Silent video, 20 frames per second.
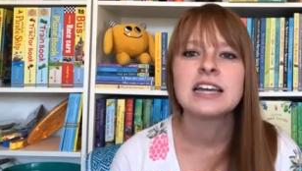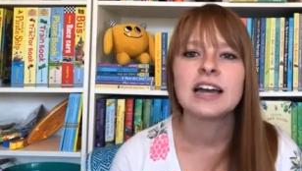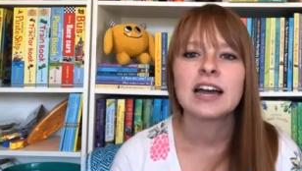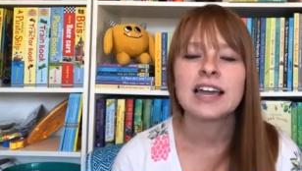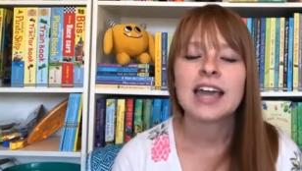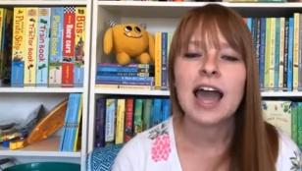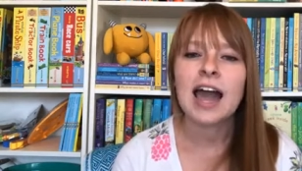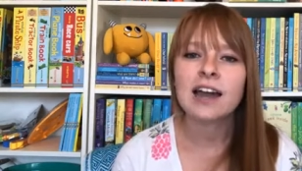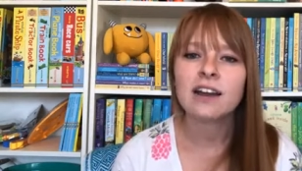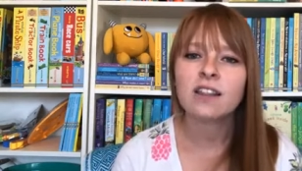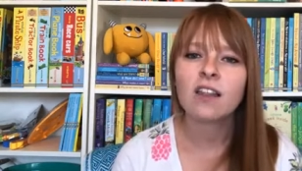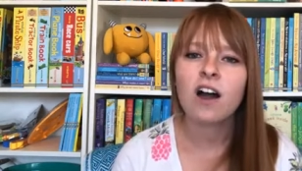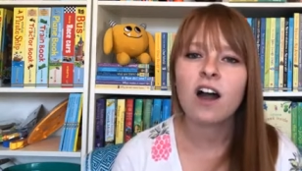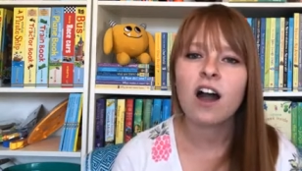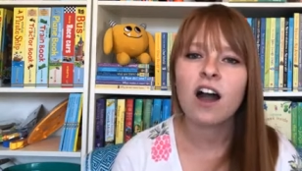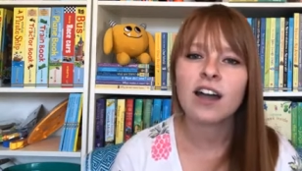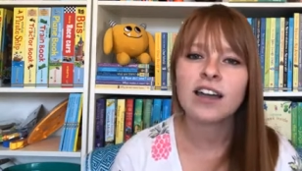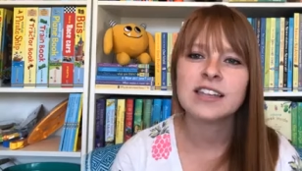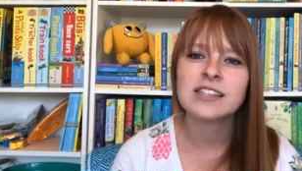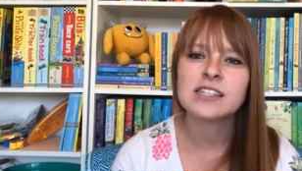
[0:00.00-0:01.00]
a
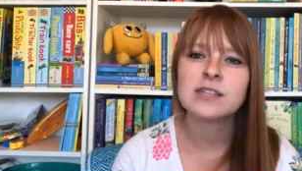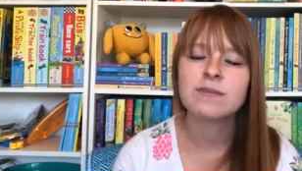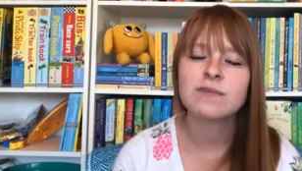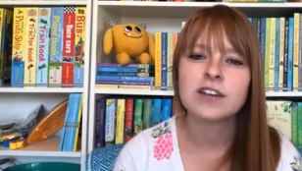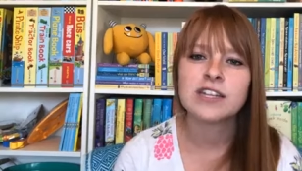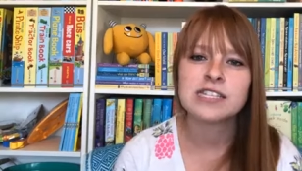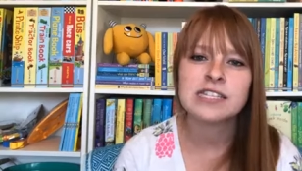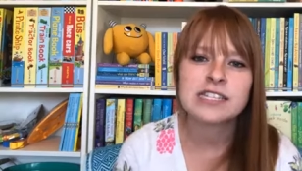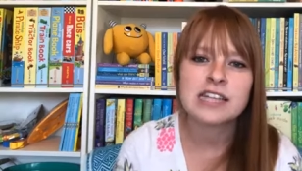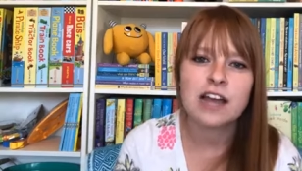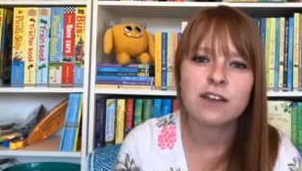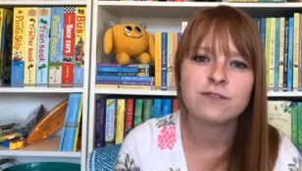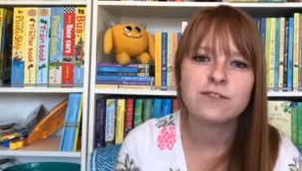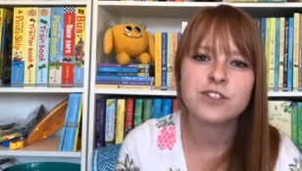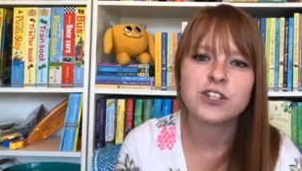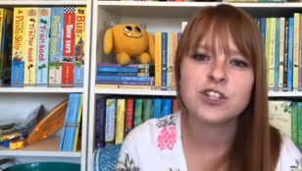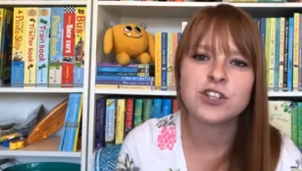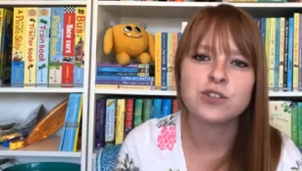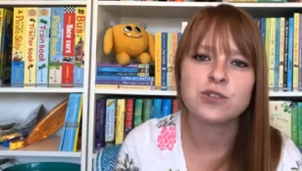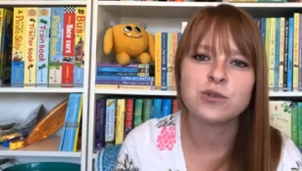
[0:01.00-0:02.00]
catalog and some fun stuff
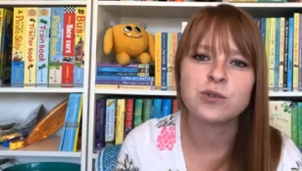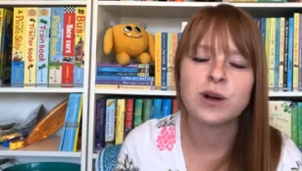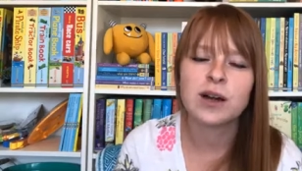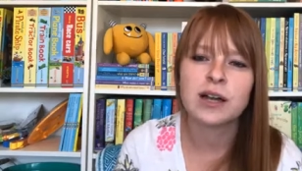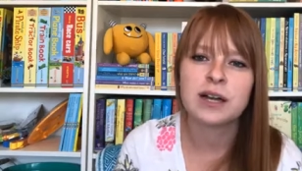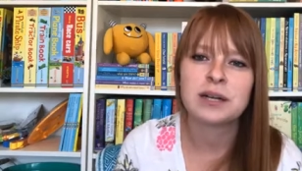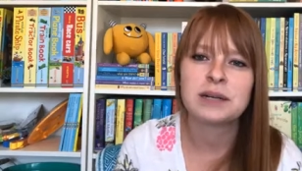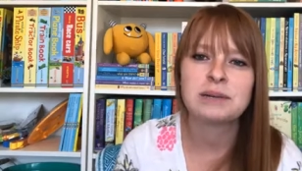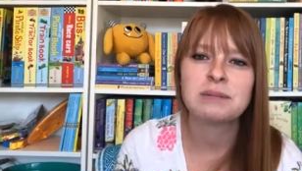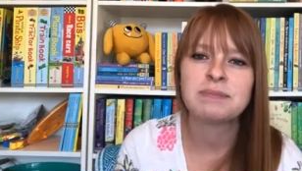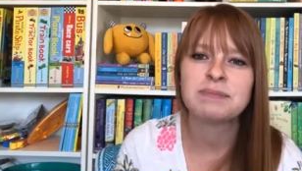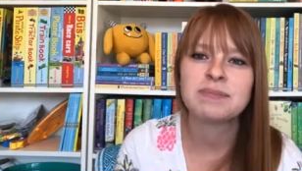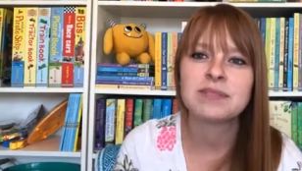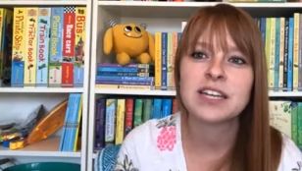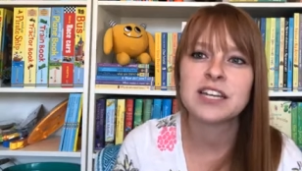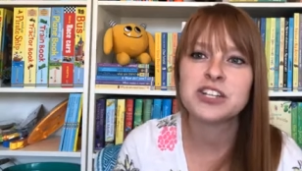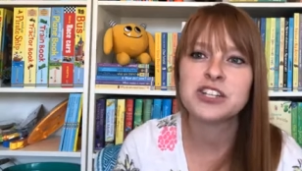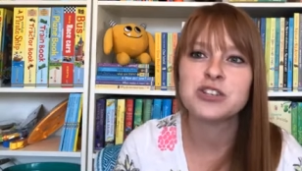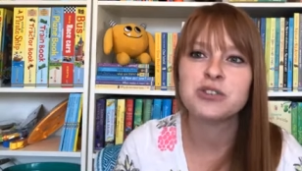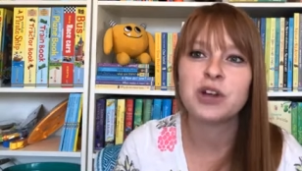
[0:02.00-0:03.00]
to um,
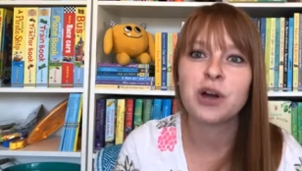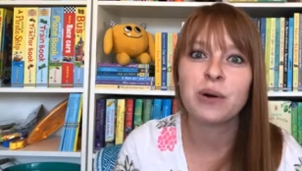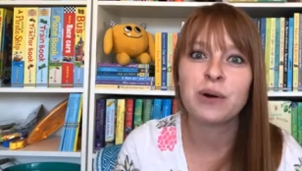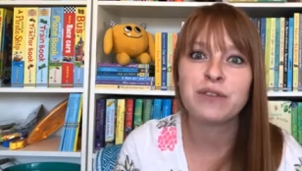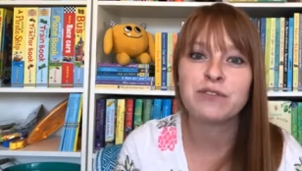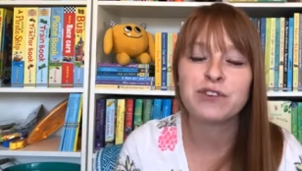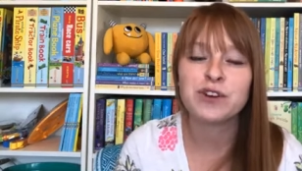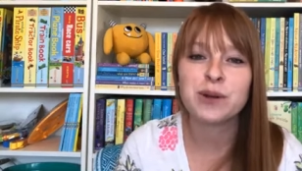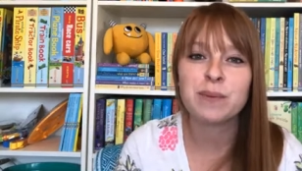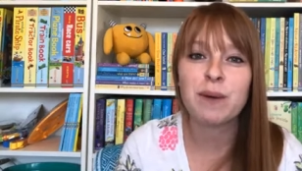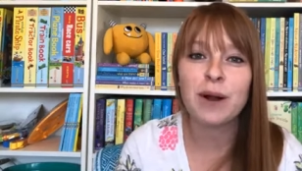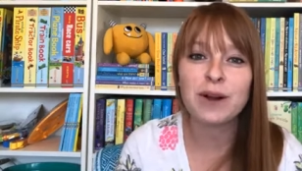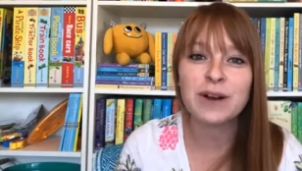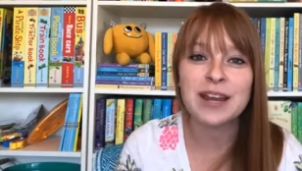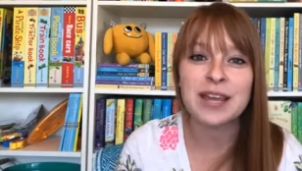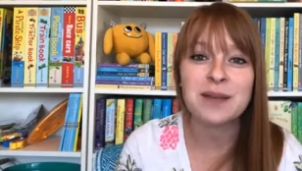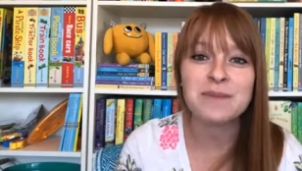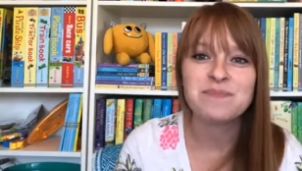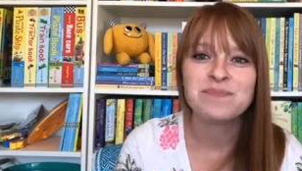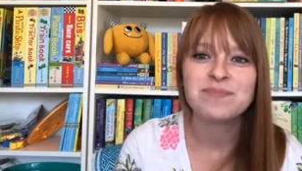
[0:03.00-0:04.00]
get you going for your party.